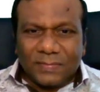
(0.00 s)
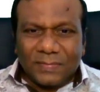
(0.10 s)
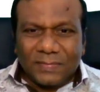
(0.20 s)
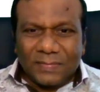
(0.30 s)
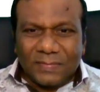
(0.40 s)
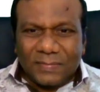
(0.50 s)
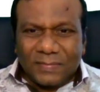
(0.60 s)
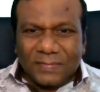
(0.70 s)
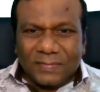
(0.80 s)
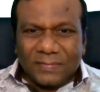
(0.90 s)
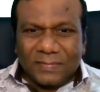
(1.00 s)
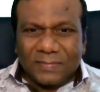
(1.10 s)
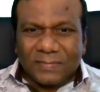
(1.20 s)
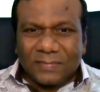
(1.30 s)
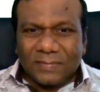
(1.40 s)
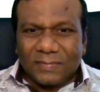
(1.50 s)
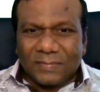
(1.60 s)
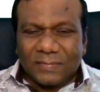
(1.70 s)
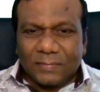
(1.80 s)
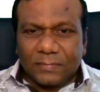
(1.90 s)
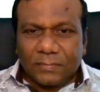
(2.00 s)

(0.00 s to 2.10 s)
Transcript: Nobody speaks.